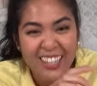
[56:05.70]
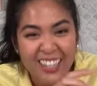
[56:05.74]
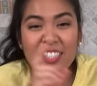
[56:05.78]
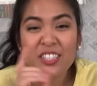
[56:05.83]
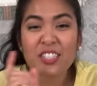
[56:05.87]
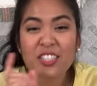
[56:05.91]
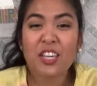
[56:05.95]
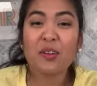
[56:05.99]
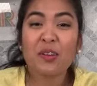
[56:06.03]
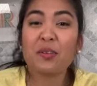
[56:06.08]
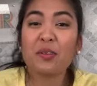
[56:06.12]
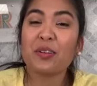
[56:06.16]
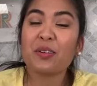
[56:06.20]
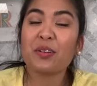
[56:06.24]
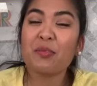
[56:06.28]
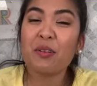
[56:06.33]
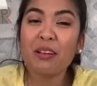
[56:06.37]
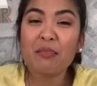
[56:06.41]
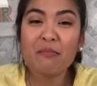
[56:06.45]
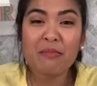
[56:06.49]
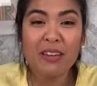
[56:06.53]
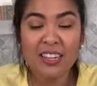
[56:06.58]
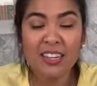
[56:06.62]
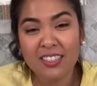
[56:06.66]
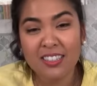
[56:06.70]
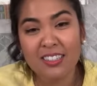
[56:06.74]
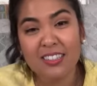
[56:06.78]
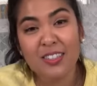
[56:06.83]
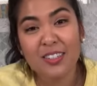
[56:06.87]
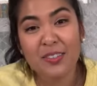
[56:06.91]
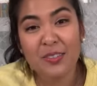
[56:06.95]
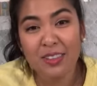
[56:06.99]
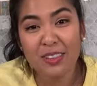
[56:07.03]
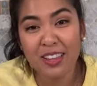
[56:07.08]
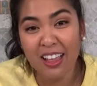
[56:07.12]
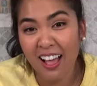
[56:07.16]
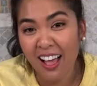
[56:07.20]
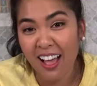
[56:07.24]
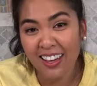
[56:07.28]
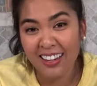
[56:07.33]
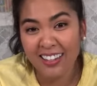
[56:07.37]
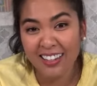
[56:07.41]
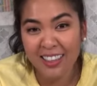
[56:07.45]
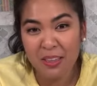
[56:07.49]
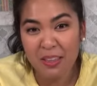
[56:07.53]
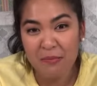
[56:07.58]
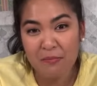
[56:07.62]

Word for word: Two, you want to make sure you line the